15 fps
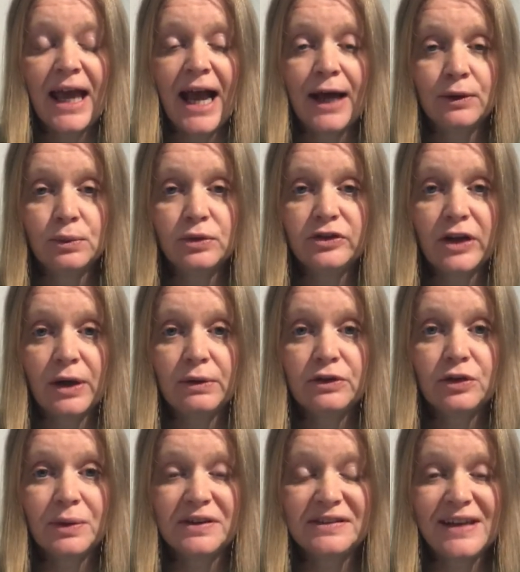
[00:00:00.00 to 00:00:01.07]
and also
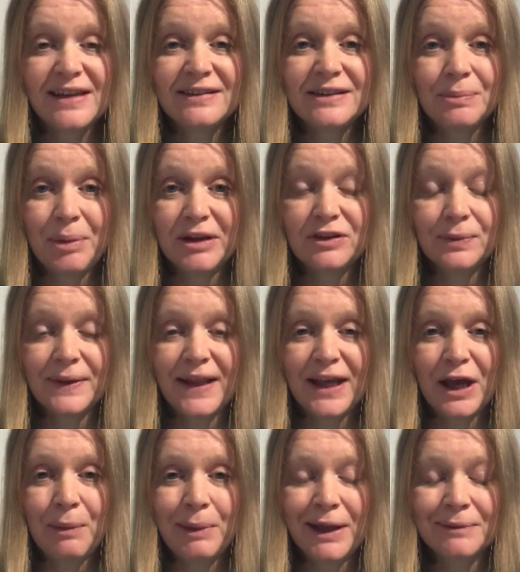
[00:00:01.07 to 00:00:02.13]
to assess the bids when they
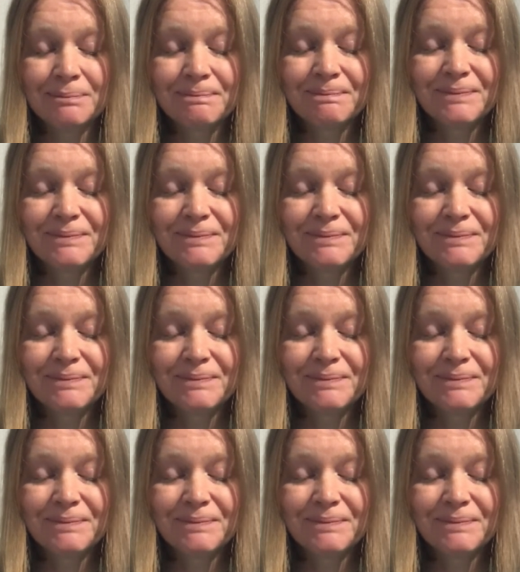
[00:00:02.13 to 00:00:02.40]
come in.